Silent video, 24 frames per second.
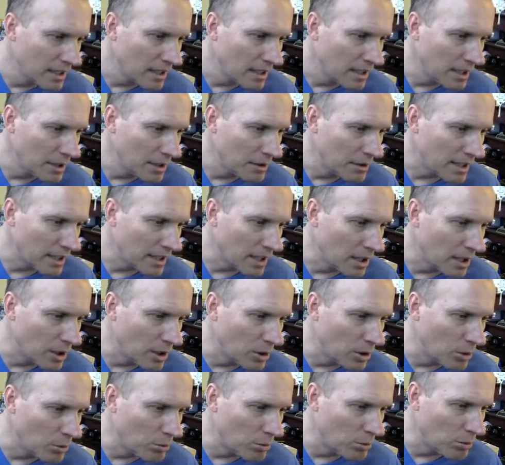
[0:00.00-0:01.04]
You want to
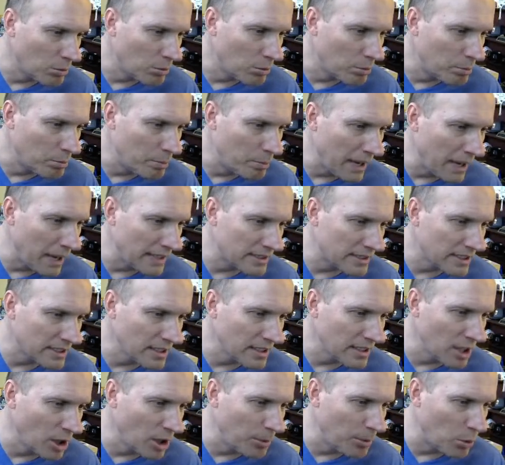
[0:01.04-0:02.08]
go basically the
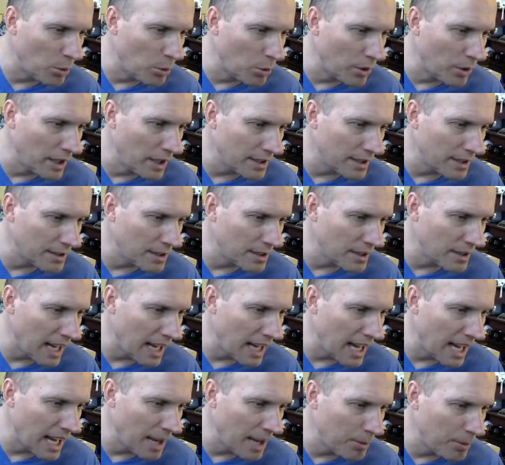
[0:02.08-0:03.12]
low point to the
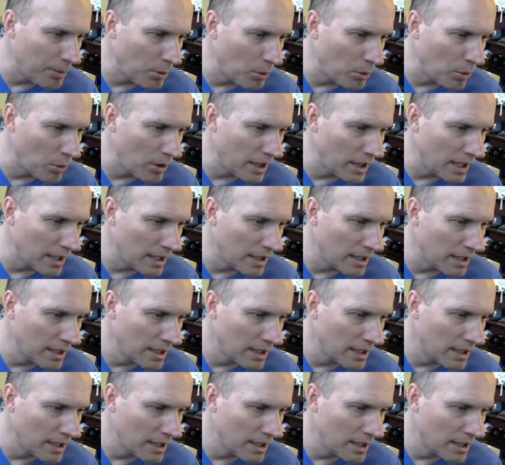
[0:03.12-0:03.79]
high point